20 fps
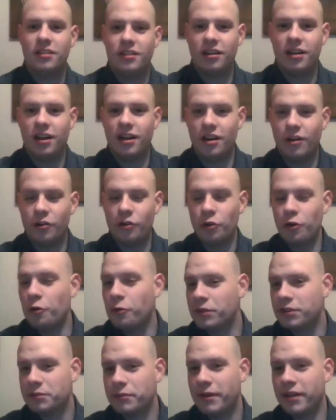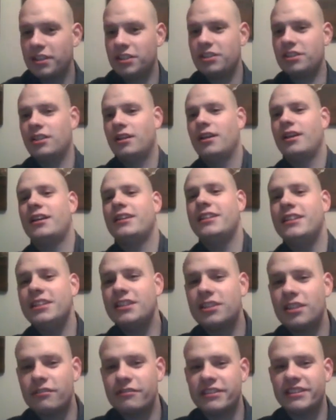or Übermensch,
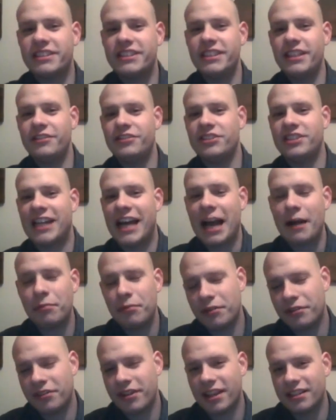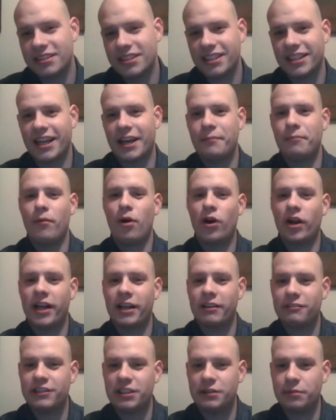Nietzsche receives an apathetic and
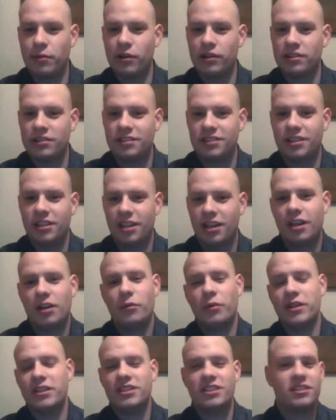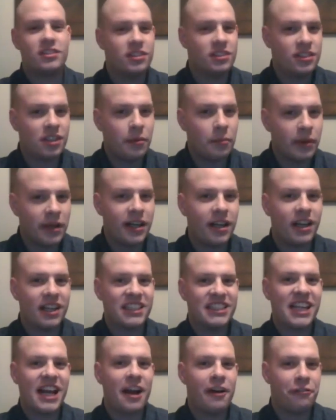mocking response, which to somebody like
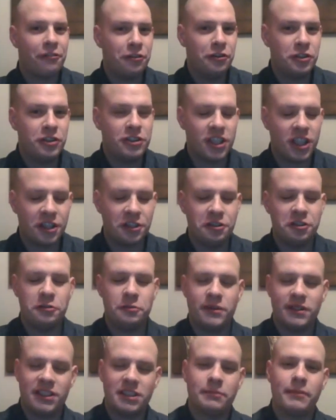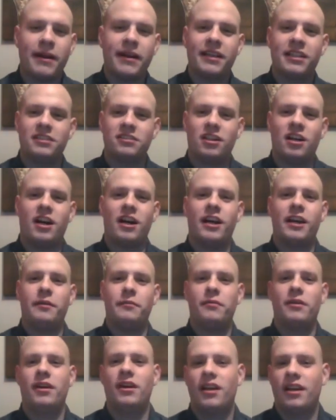Zarathustra, who's been spending
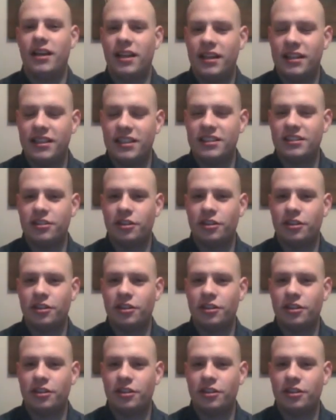time in his